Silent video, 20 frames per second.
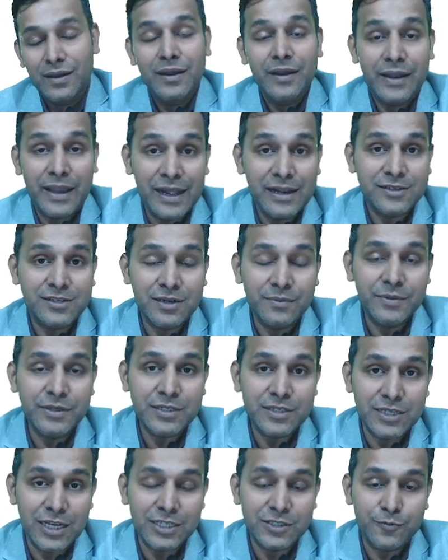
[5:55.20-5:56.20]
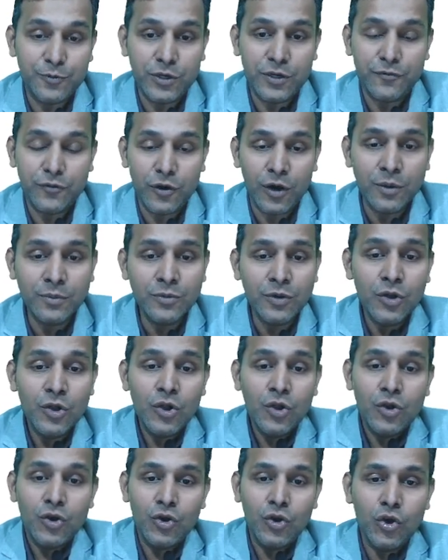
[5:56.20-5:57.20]
Calcium is transported from
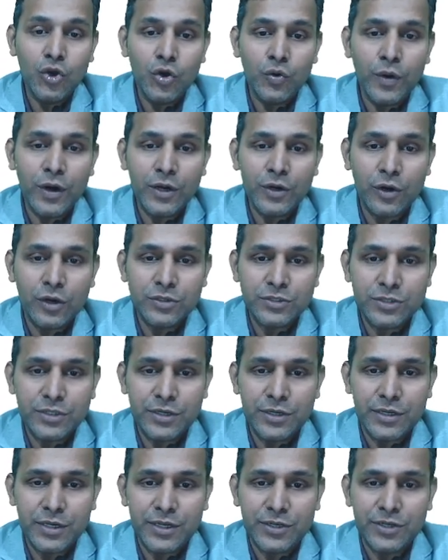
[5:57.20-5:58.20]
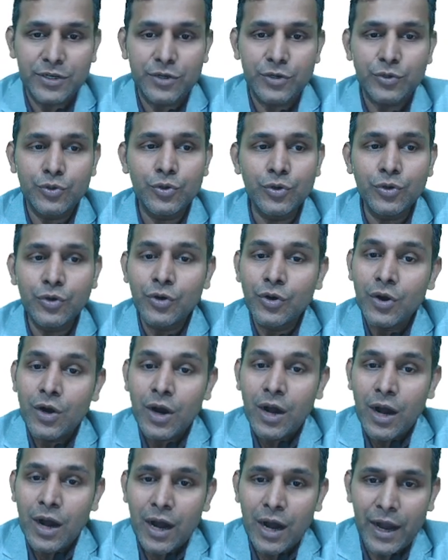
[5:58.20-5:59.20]
lower concentration to
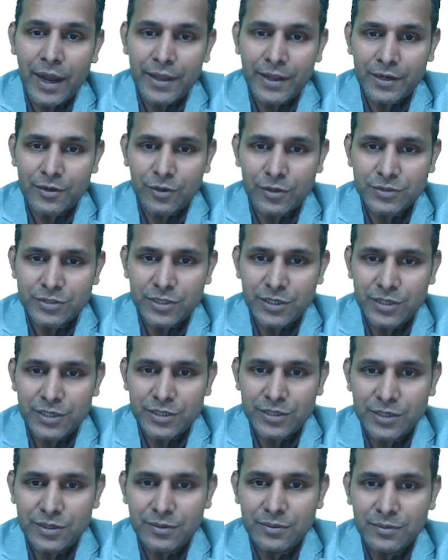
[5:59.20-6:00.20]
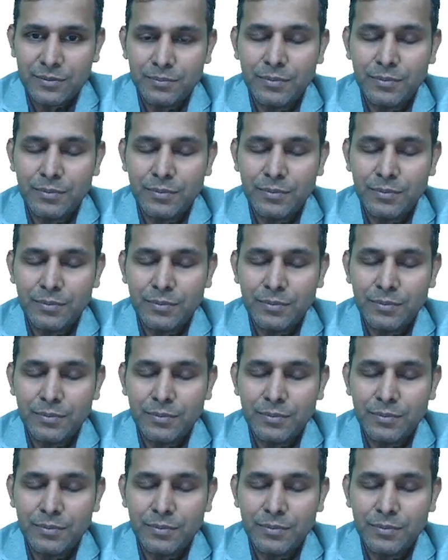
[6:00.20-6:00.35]
higher concentration.